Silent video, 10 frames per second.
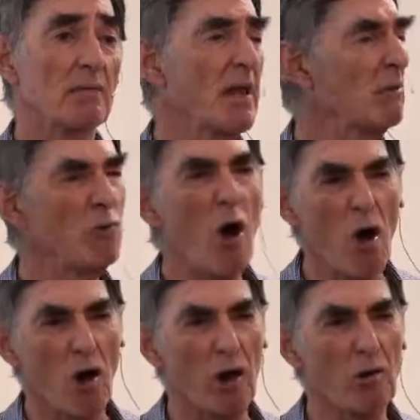They're
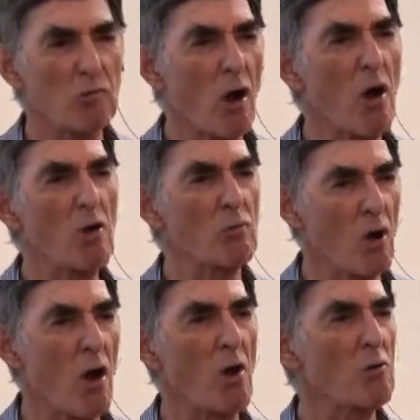wrong, wrong,
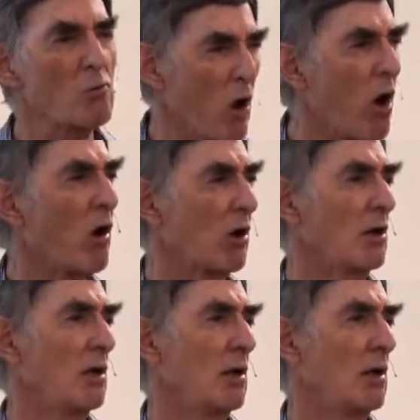wrong, wrong.